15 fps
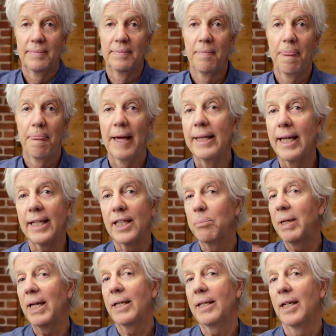And that can be
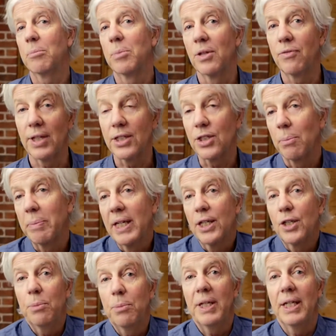any number of things. I mean, it
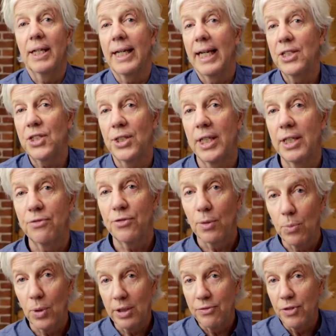could be a case study
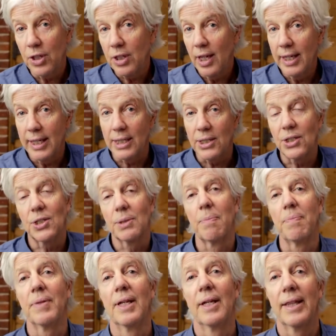from one of your clients.
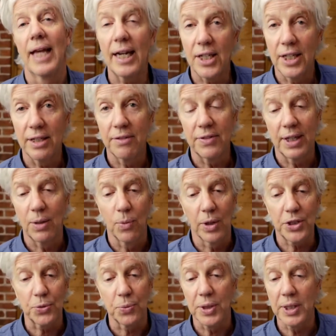That kind of thing
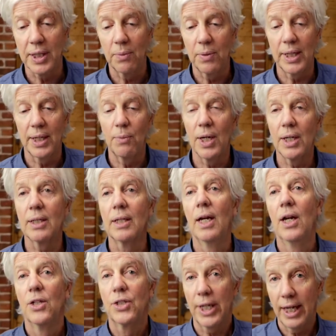works really, really well
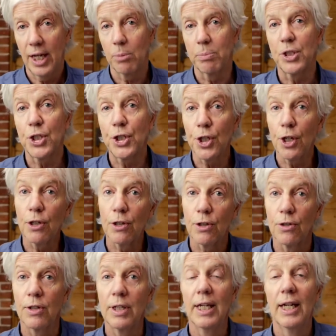to help
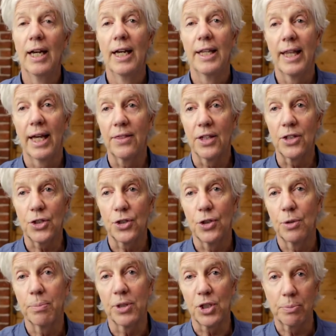show that this new
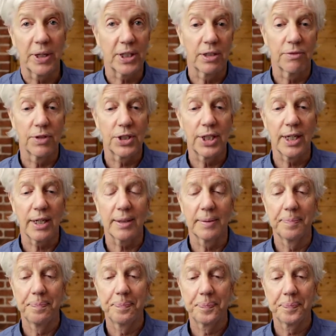perspective is there
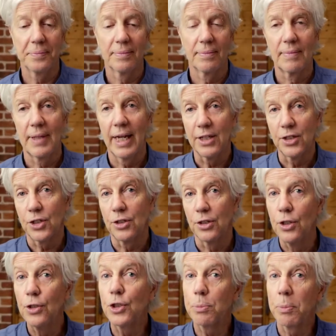and
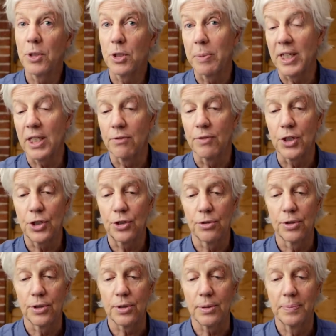new perspective is
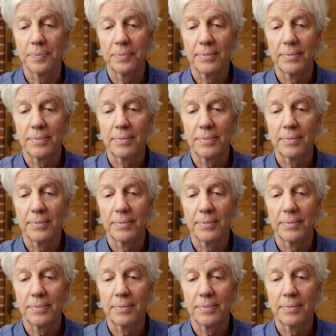true.